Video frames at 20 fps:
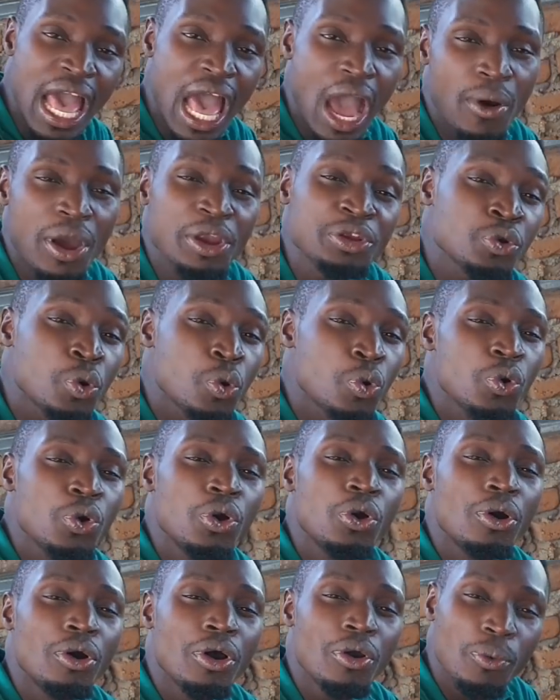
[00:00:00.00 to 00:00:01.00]
I want to
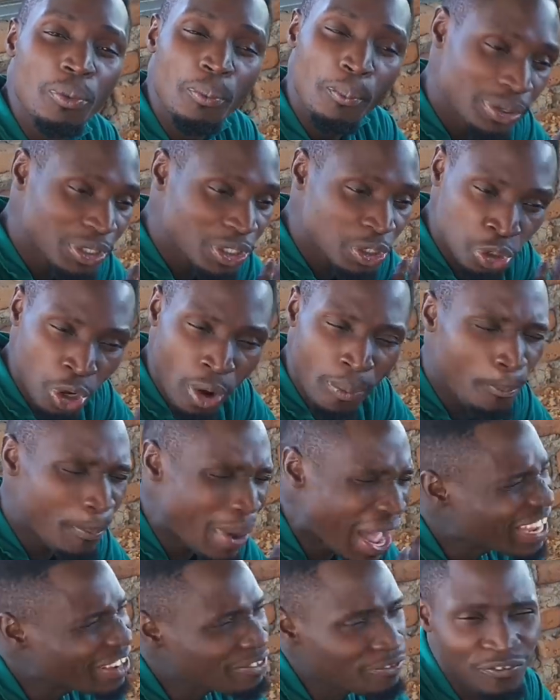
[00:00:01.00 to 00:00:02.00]
stop
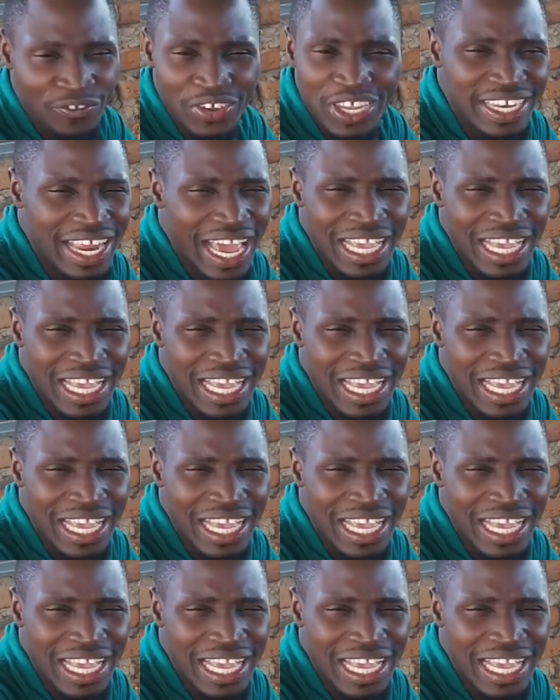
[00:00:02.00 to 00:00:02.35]
buying feed